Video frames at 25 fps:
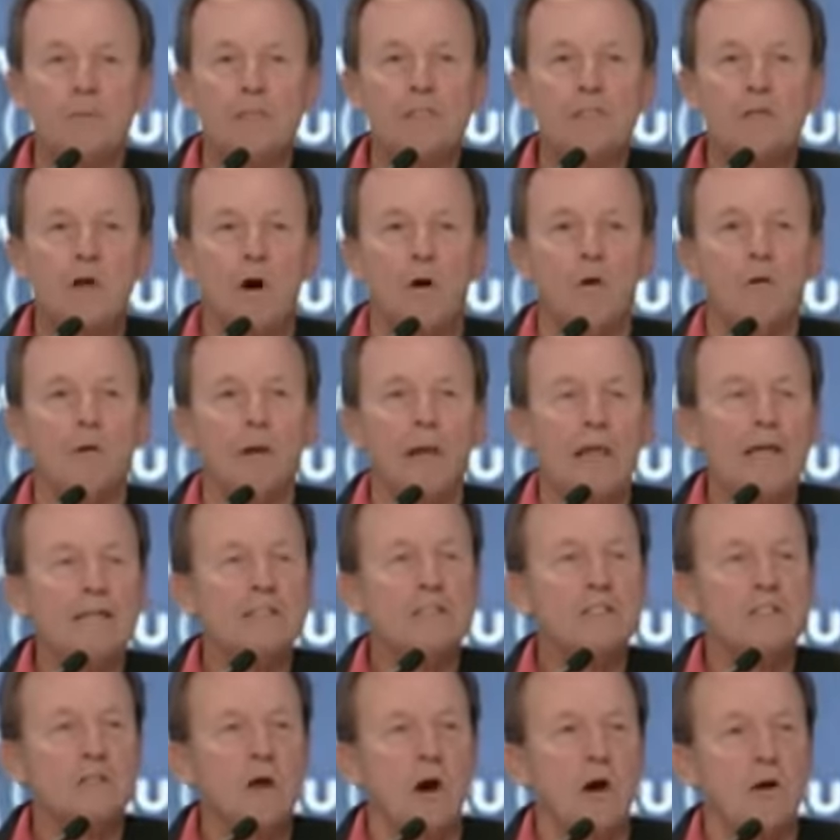It's called
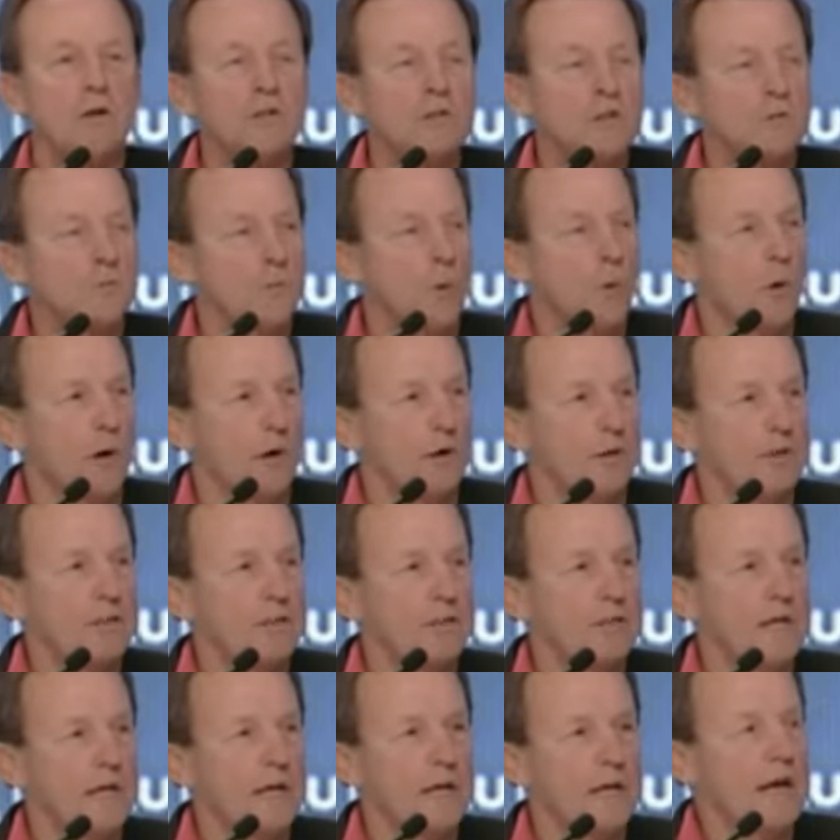Let's Talk Sports.